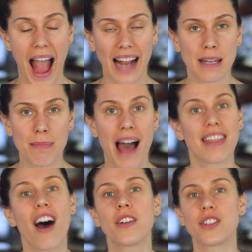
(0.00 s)
acne
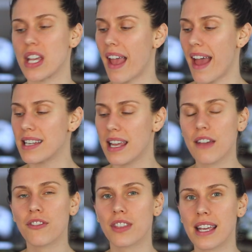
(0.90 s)
pathology, and
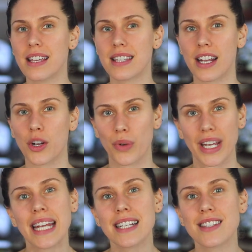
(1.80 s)
if these
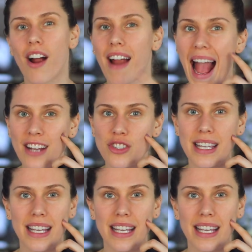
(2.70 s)
ingredients are actually